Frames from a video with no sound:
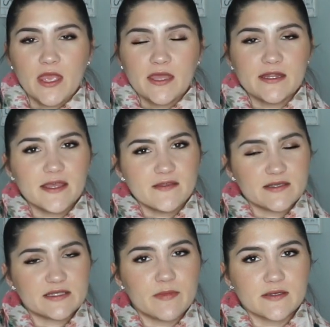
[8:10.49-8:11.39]
And again,
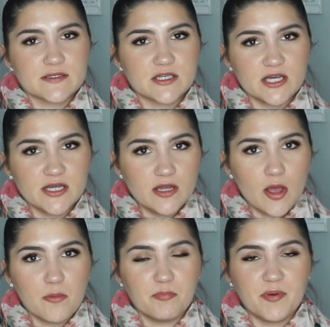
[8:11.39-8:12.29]
this smells
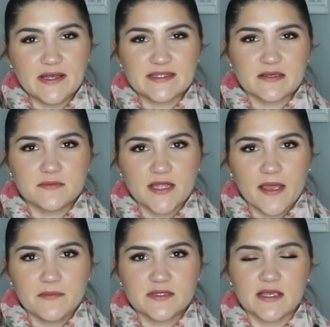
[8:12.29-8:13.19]
good, but
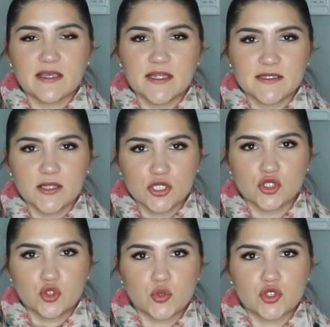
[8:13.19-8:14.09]
sometimes it gets a
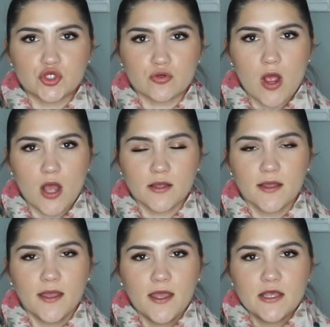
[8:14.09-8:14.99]
little too strong.